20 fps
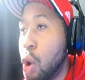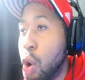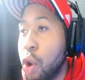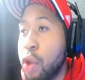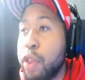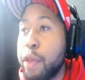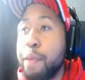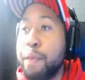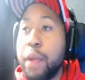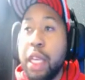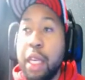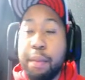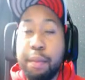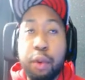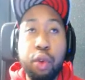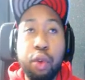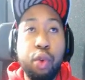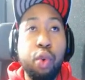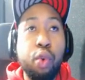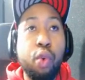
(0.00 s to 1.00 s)
the
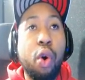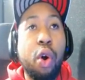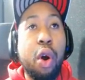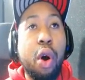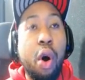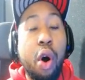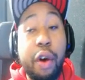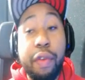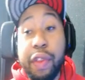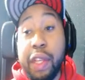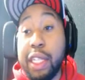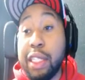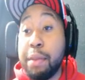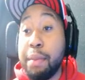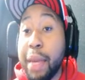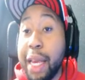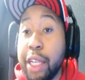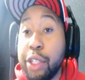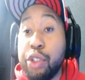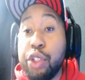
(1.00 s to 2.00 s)
people who are on these
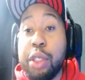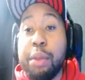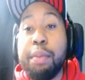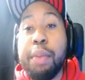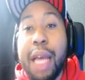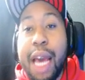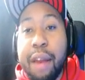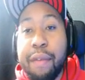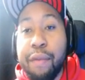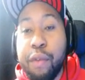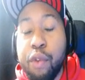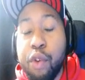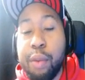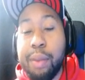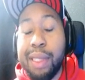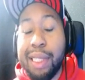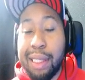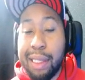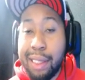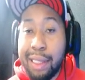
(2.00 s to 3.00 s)
mainstream platforms,
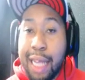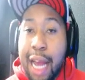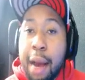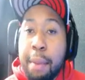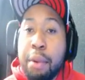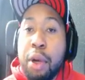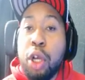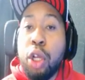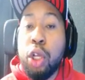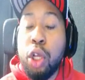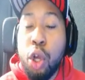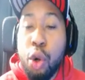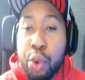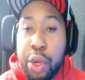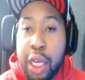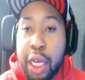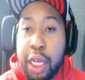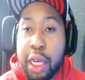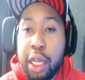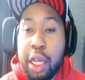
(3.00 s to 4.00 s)
stop
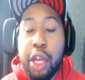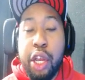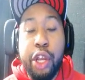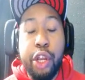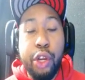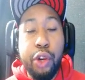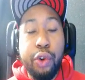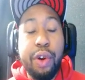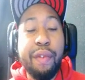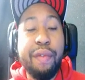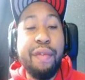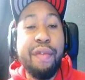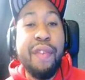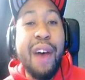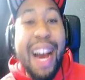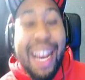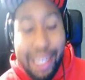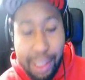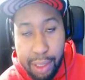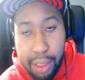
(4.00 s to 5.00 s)
cloaking your
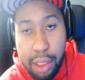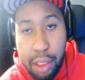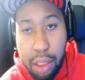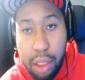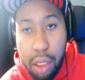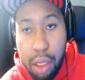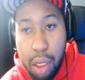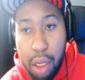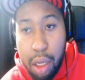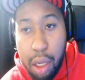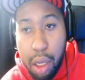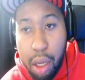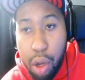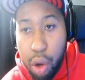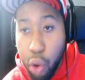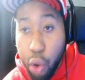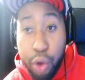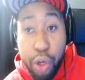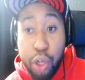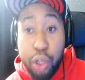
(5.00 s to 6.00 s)
advice,
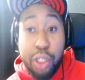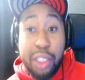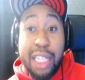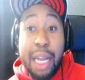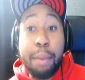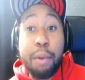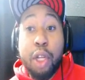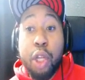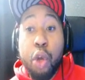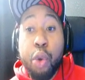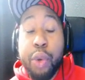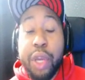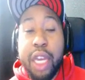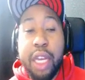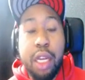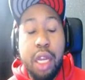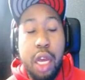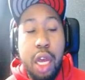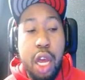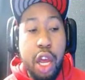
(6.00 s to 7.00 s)
or no, stop
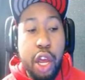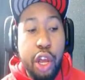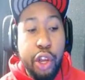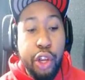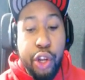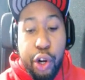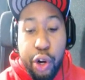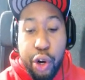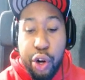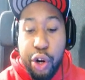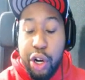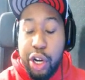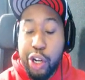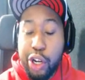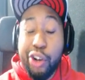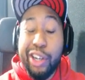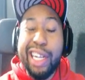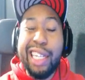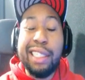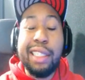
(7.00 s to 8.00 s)
cloaking your
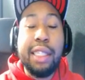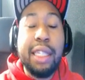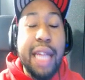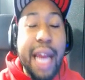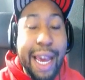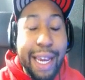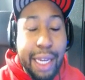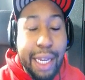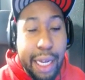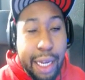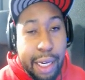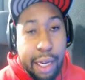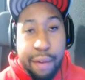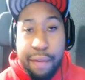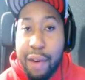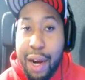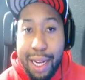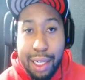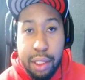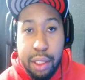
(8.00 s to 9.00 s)
dislike in
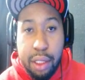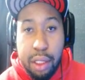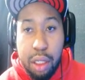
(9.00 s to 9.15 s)
advice.